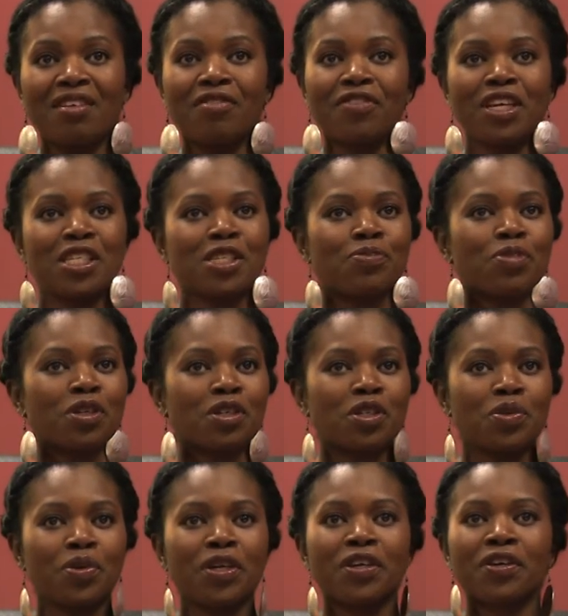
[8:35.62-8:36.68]
Facebook,
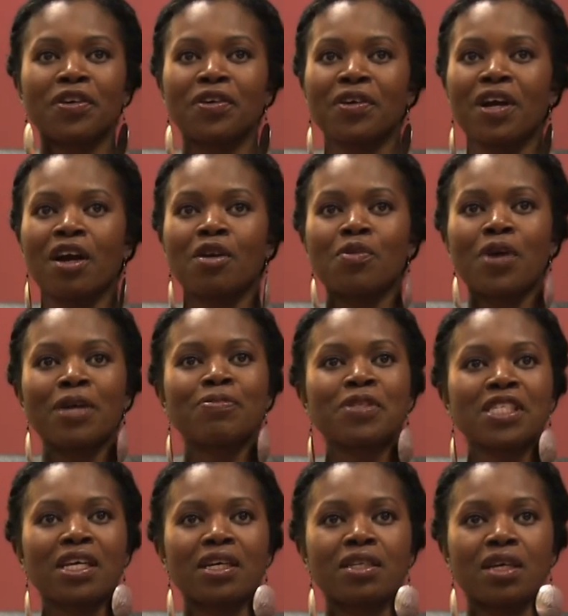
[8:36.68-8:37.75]
Twitter, our
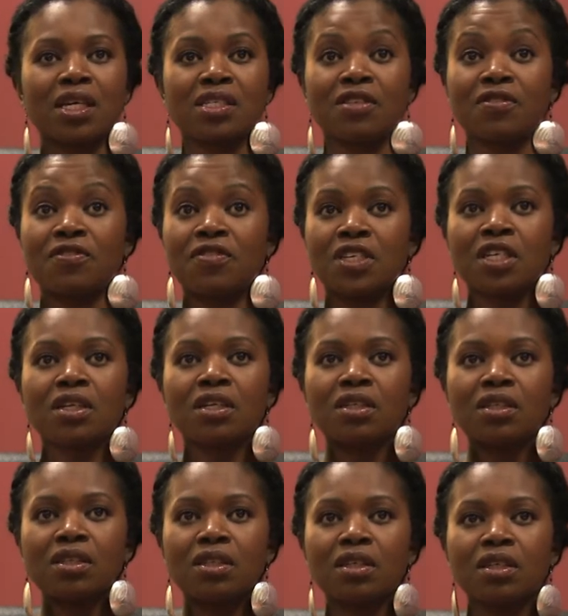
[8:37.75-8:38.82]
website as a
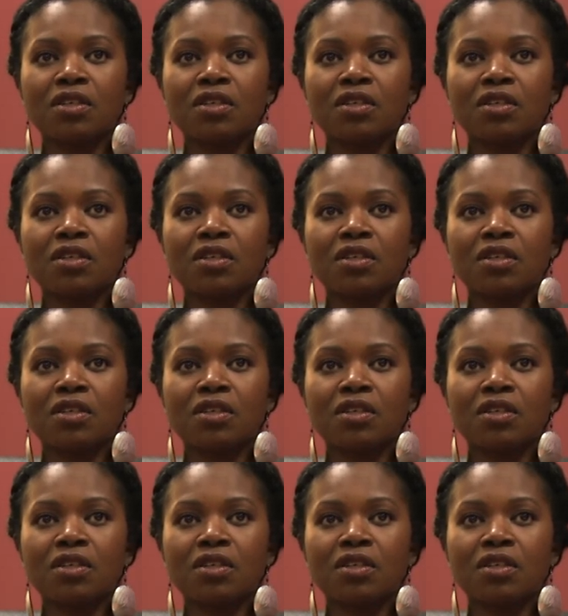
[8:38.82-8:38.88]
vehicle